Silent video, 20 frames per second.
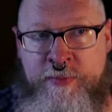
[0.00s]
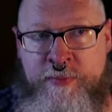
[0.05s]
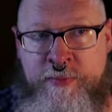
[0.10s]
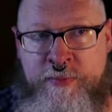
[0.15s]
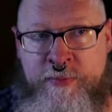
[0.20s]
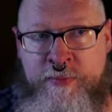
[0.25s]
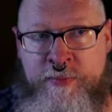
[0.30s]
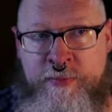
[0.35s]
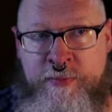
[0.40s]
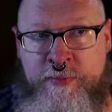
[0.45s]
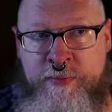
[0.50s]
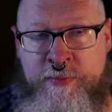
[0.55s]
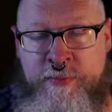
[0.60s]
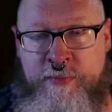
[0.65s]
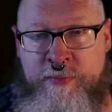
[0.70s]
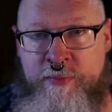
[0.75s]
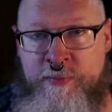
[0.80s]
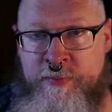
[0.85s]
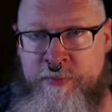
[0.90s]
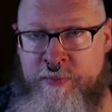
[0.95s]

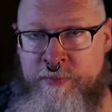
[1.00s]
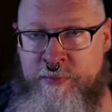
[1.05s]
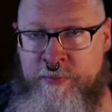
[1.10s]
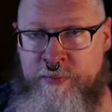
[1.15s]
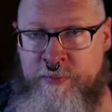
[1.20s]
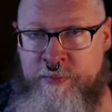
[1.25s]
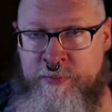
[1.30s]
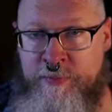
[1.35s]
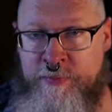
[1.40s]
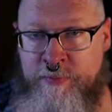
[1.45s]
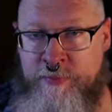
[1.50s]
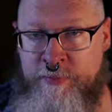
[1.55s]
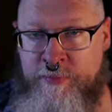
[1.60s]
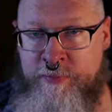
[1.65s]
(silence)